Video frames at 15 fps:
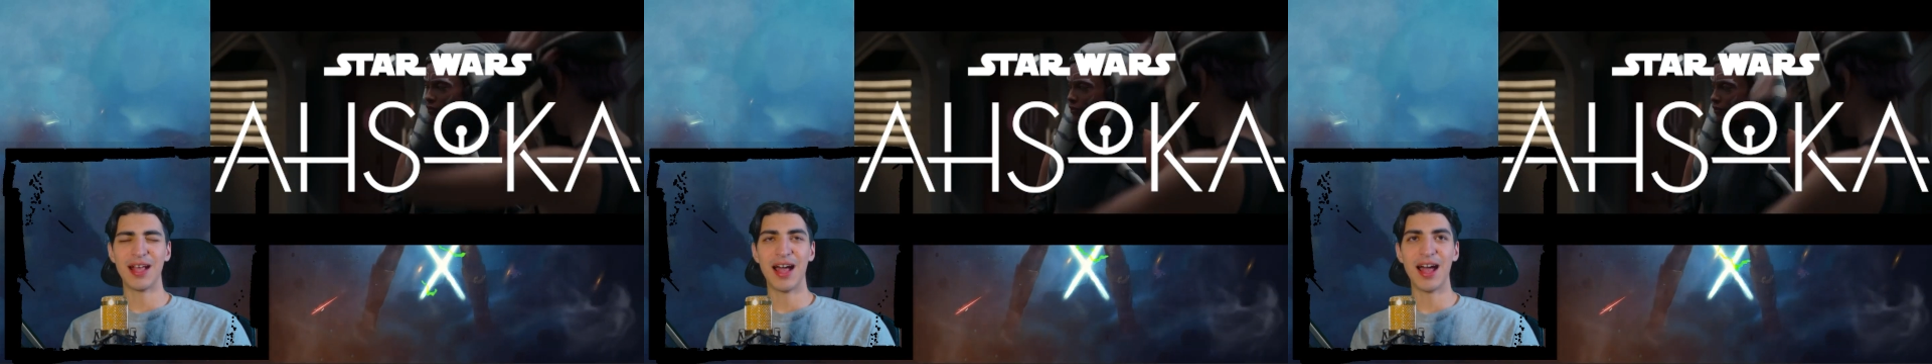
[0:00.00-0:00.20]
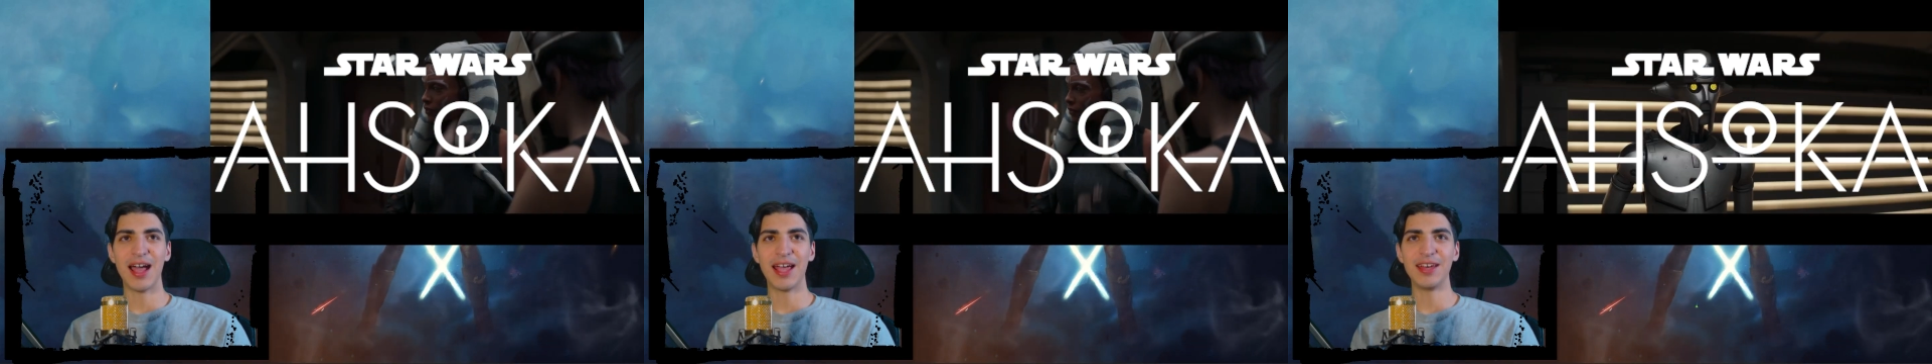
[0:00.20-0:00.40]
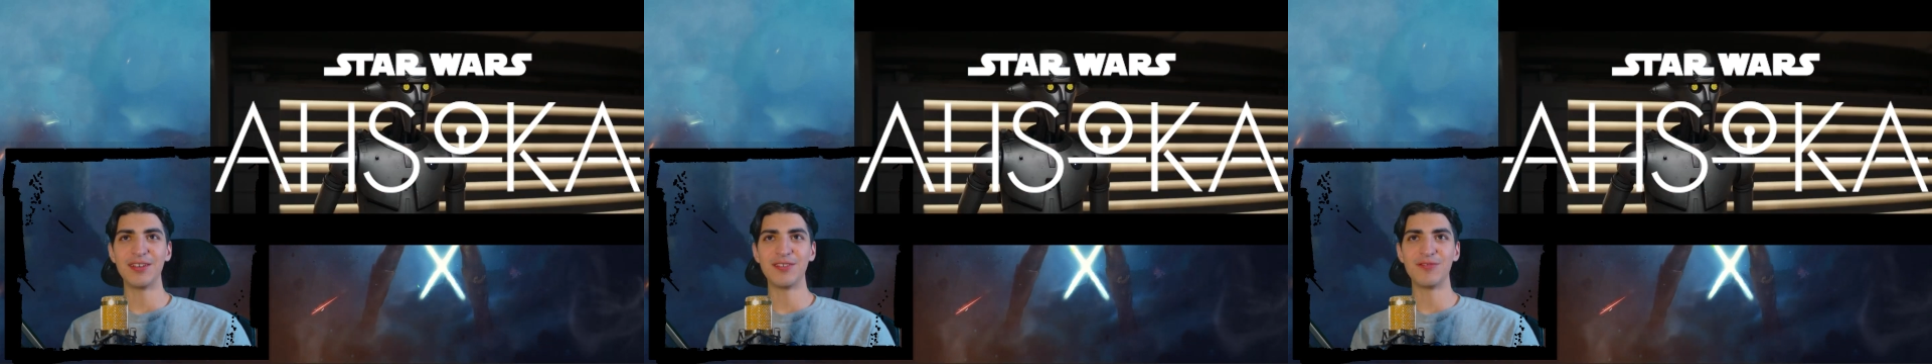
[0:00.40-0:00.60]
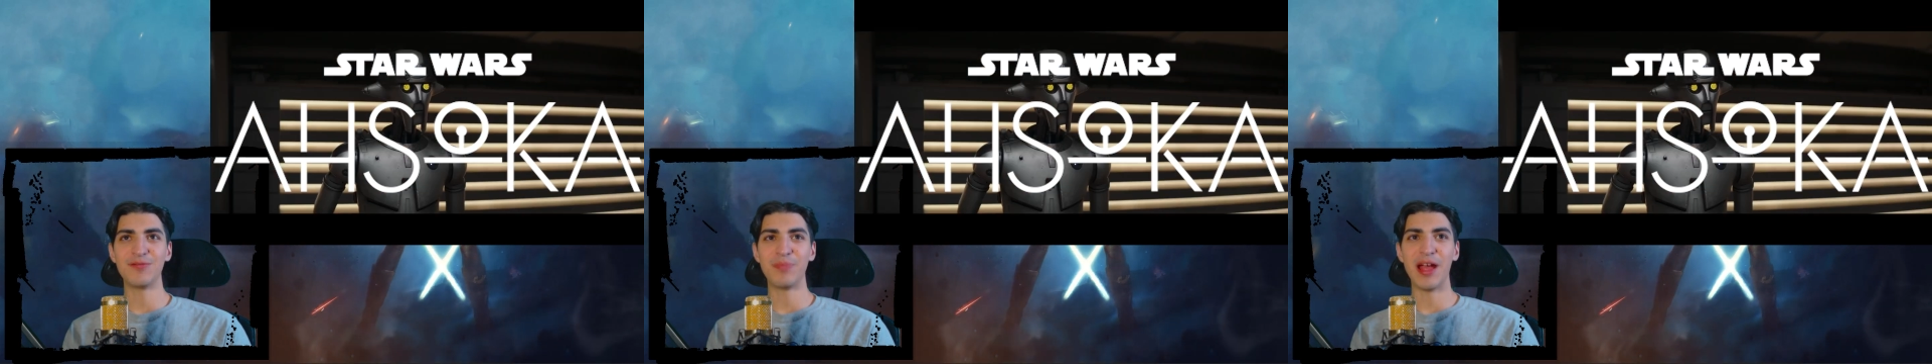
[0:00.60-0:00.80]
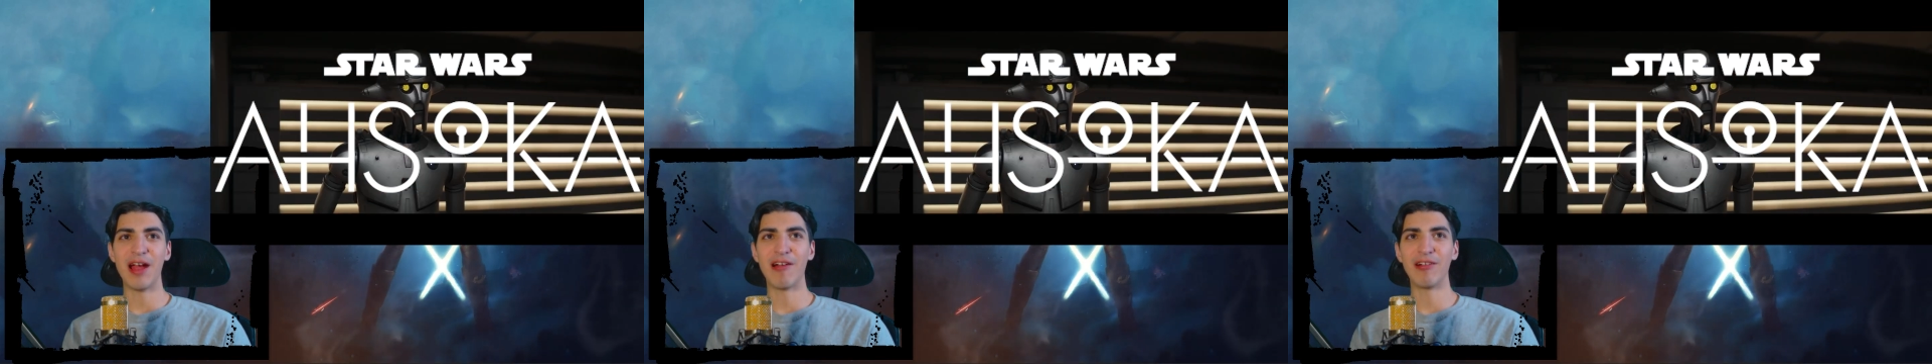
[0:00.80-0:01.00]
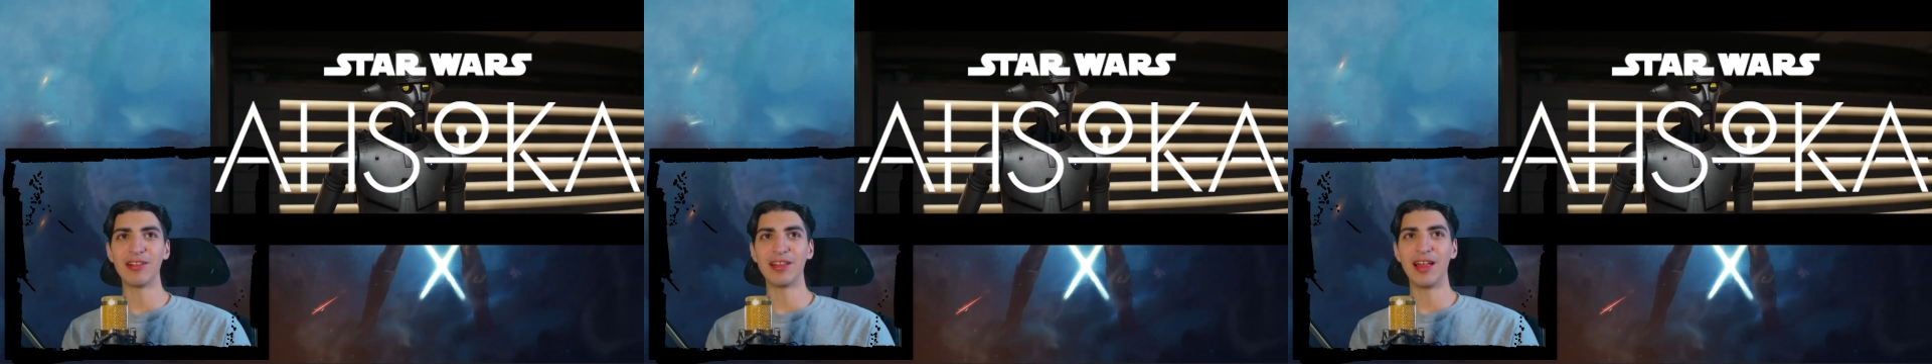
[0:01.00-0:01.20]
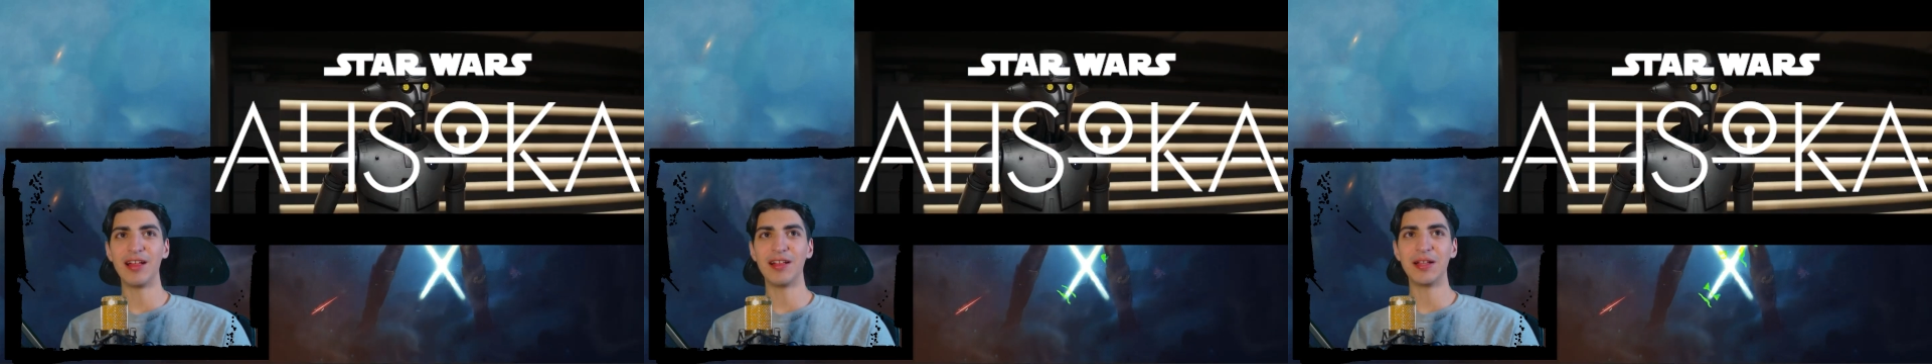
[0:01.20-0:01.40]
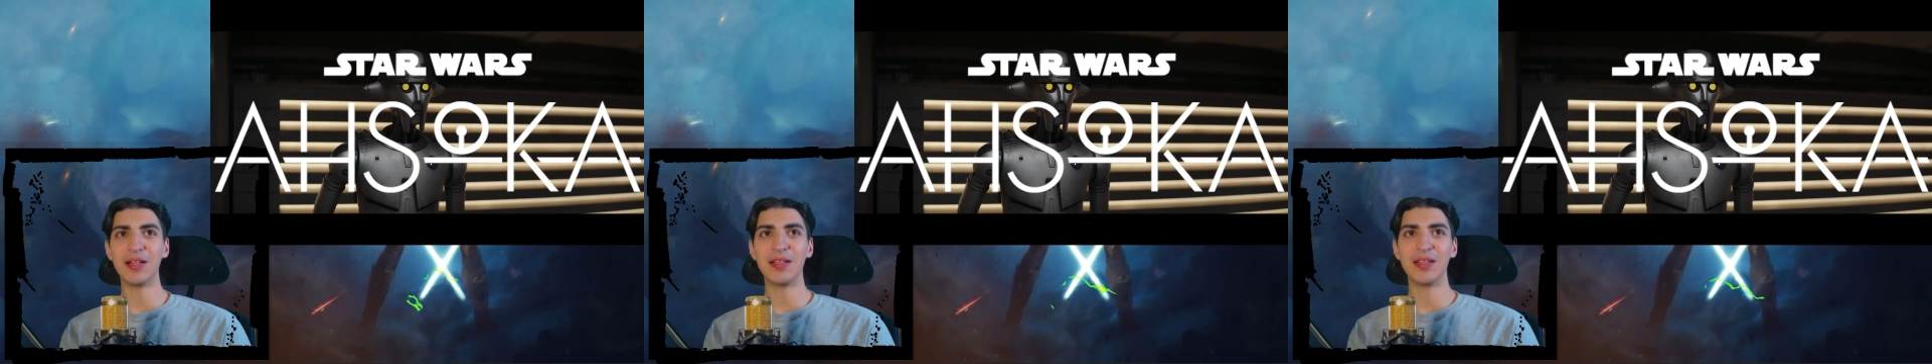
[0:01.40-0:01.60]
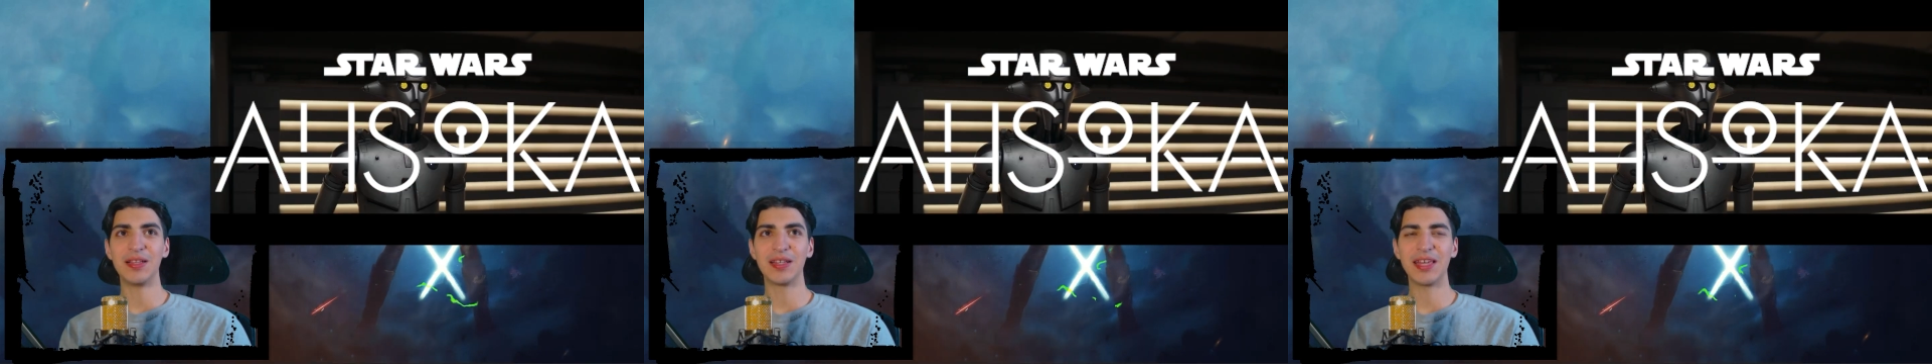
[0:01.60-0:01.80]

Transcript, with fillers: kind of parallel